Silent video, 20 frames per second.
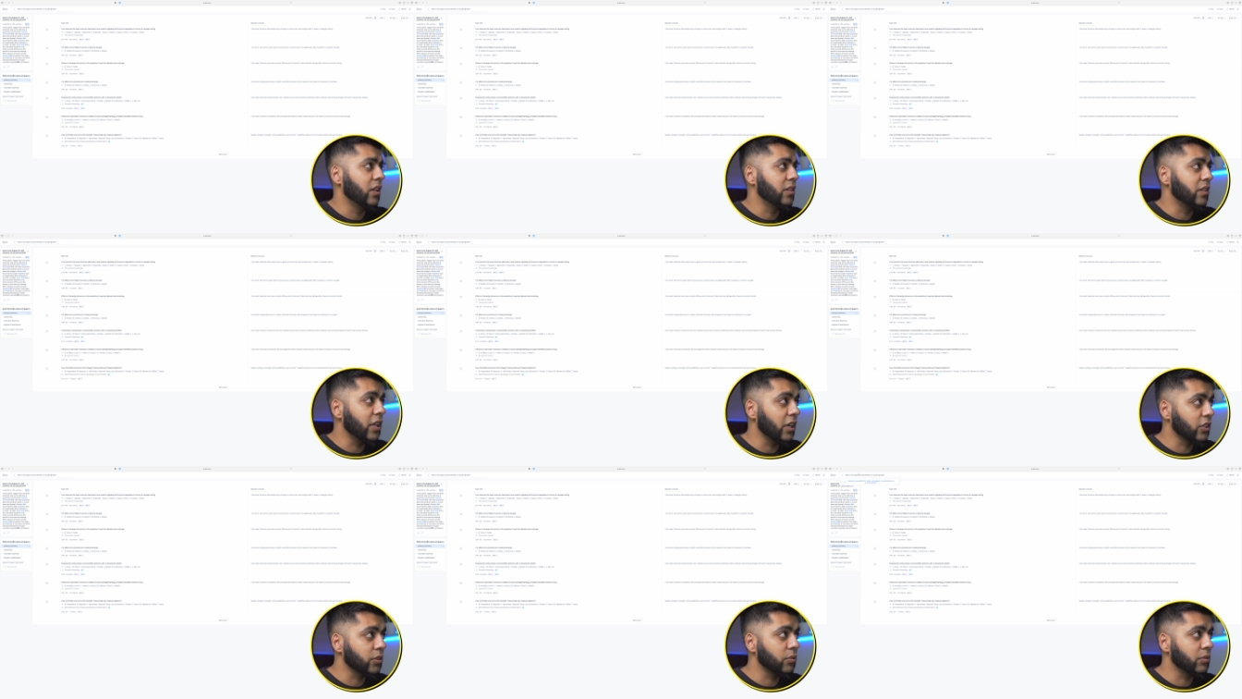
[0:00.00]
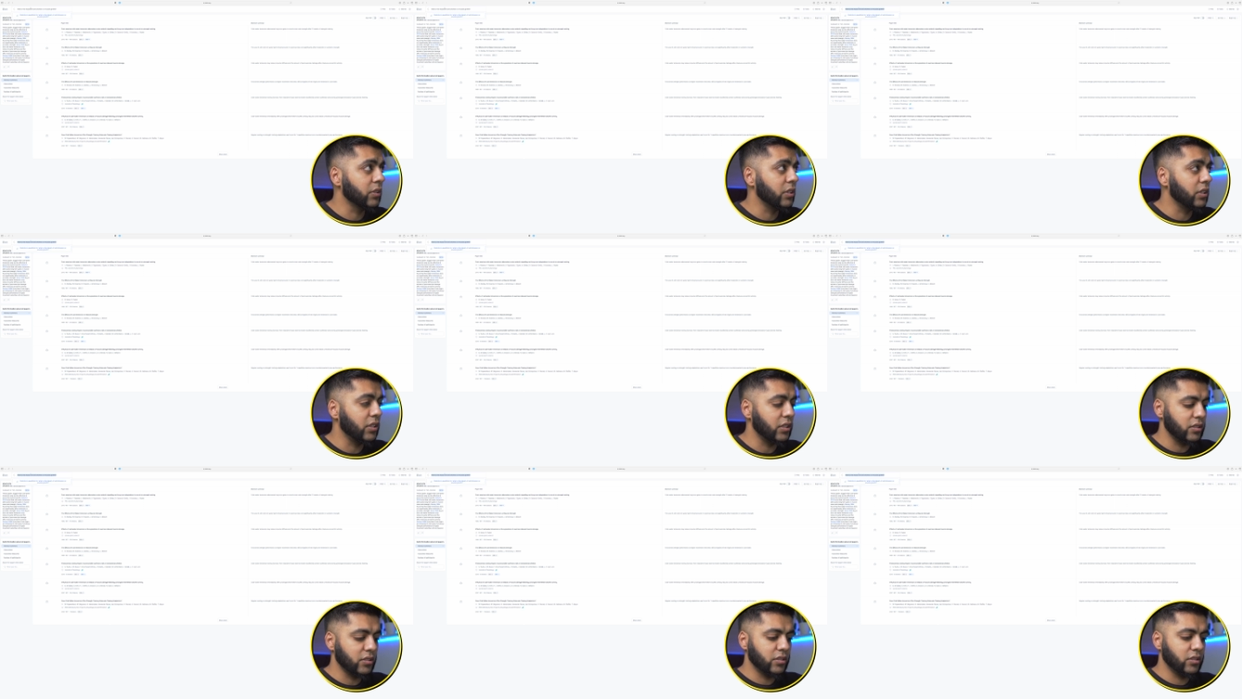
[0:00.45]
Next one
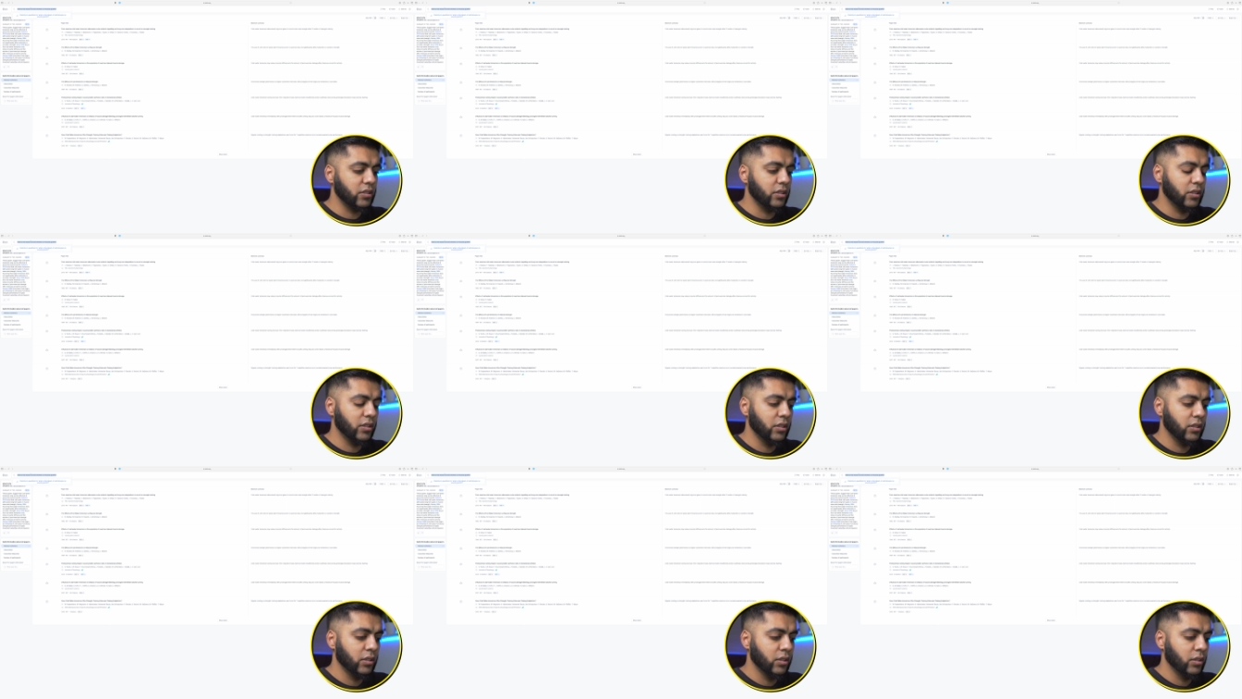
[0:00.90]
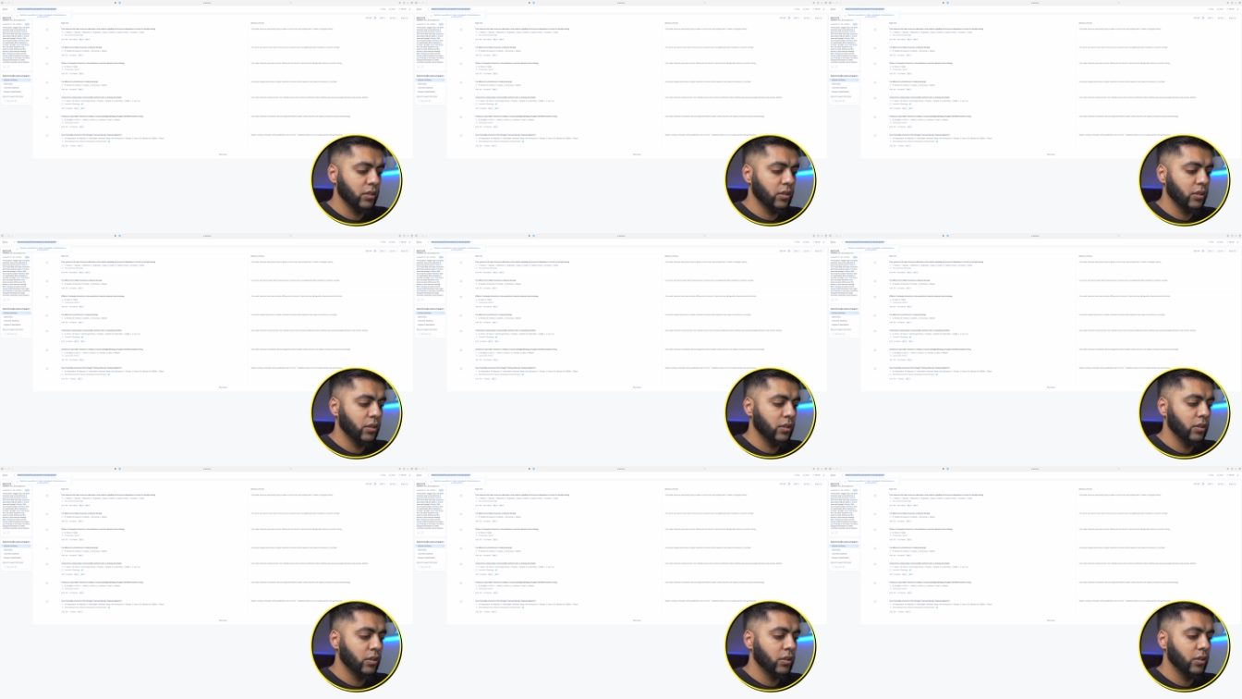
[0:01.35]
is
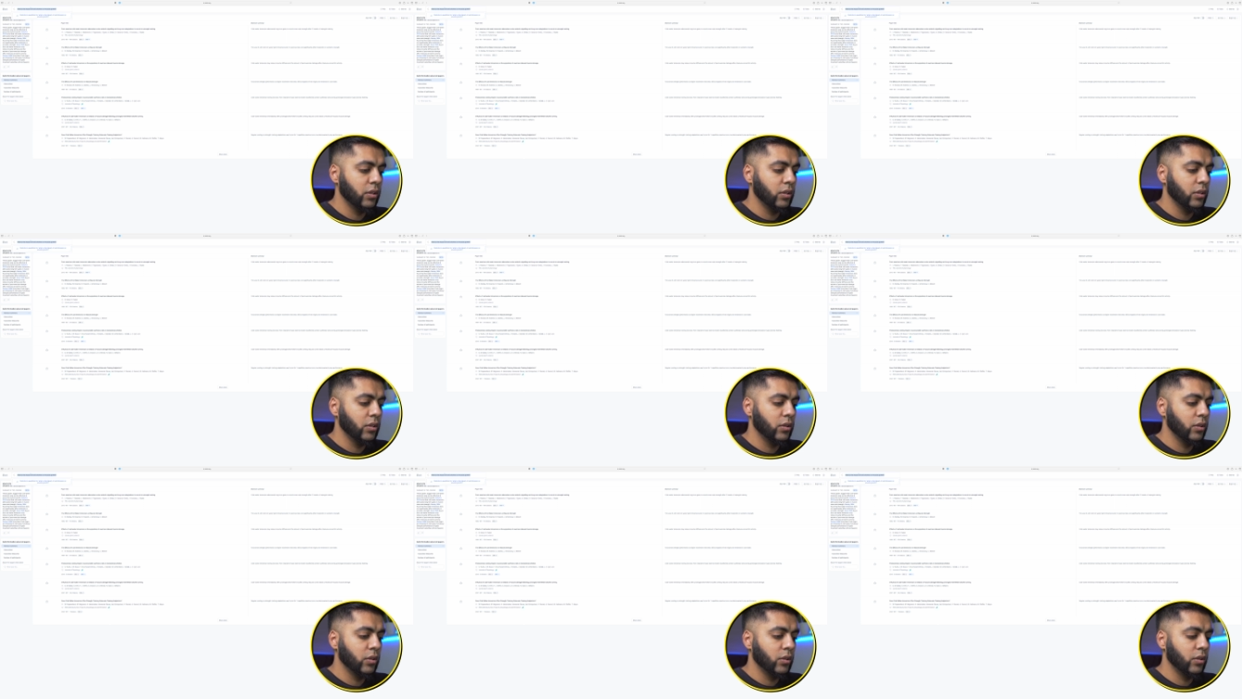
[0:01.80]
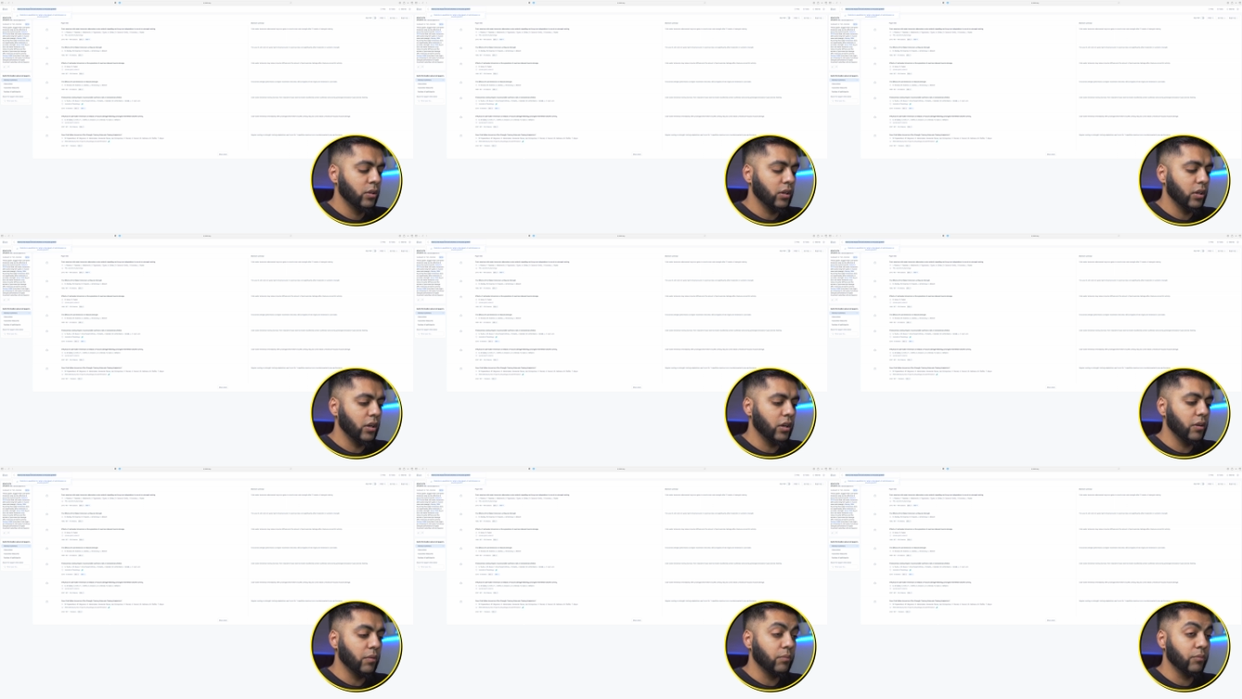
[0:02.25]

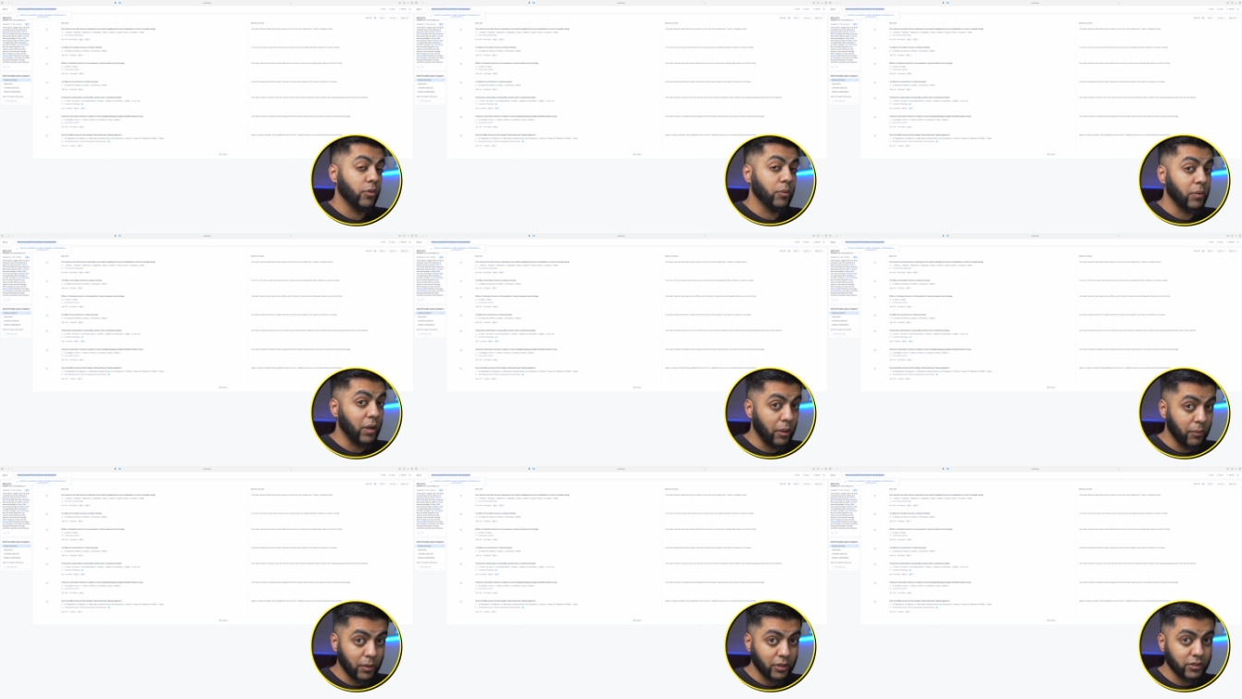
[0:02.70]
um, something I'm